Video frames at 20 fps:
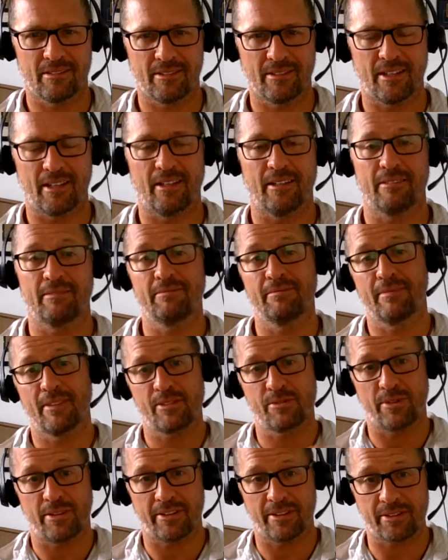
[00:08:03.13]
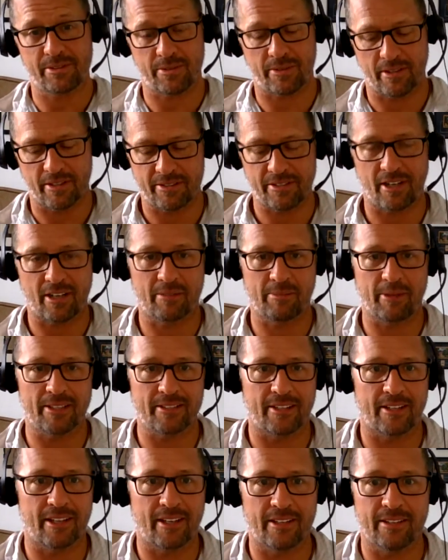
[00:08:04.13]
And that's one of the things we're going to talk about
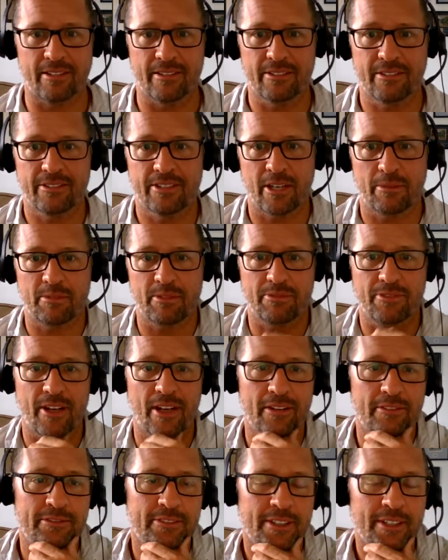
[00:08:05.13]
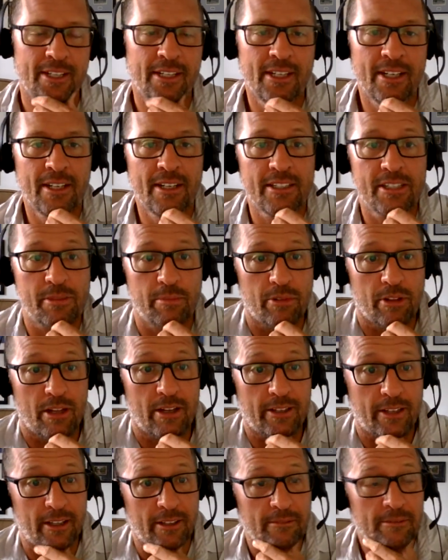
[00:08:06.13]
today in chapter 5. It's
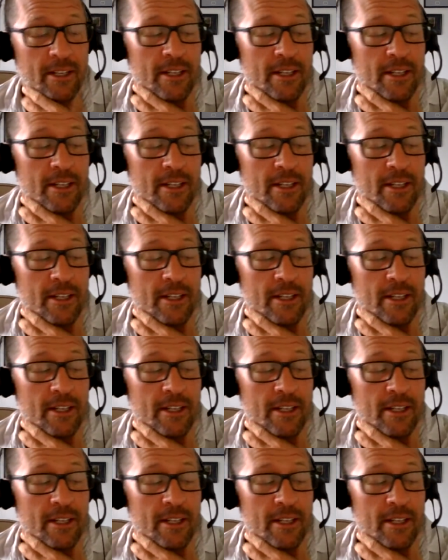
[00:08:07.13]
belonging.